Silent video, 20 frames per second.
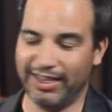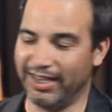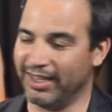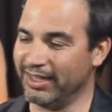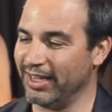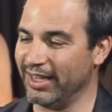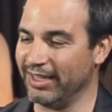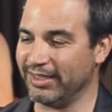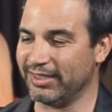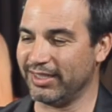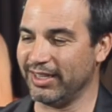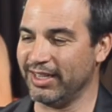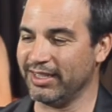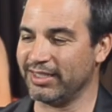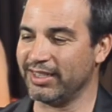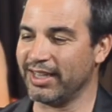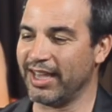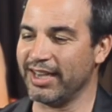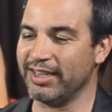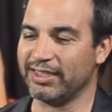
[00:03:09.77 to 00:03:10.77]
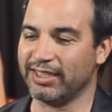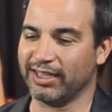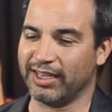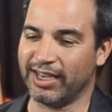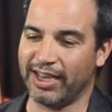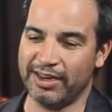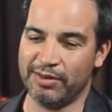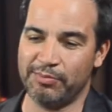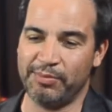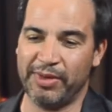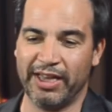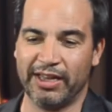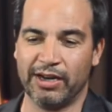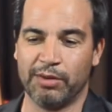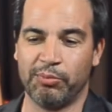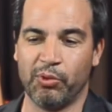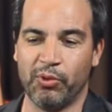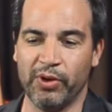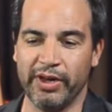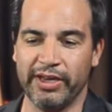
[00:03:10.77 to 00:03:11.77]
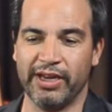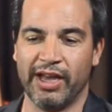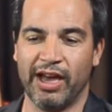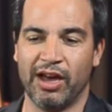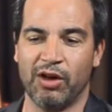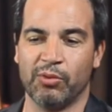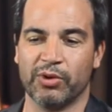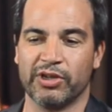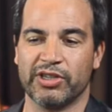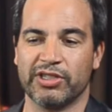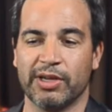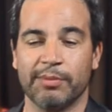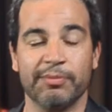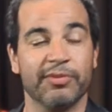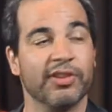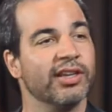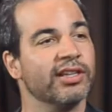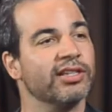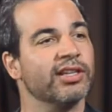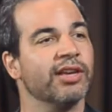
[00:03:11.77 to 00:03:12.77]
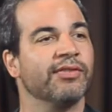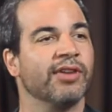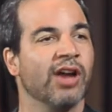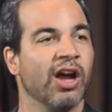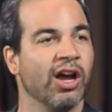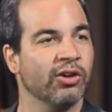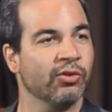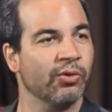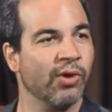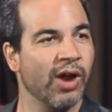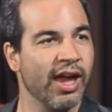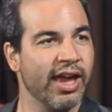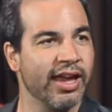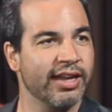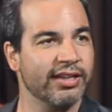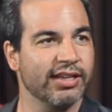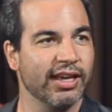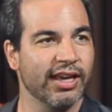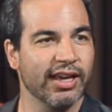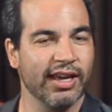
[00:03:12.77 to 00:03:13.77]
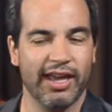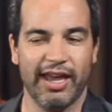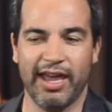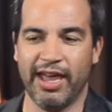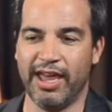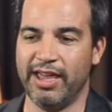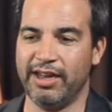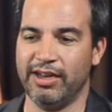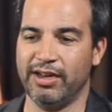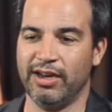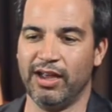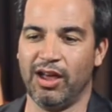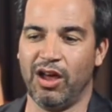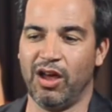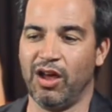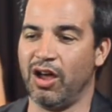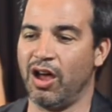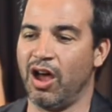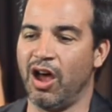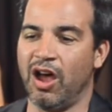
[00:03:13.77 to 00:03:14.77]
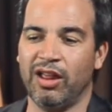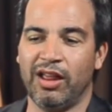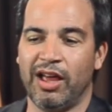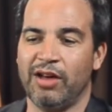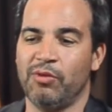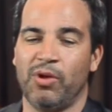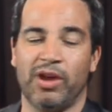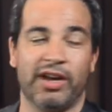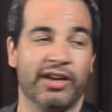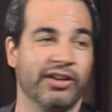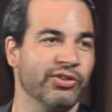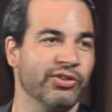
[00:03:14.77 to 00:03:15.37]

it, it's it's nice to kind of be at a point now where some things have gone right, and all I want to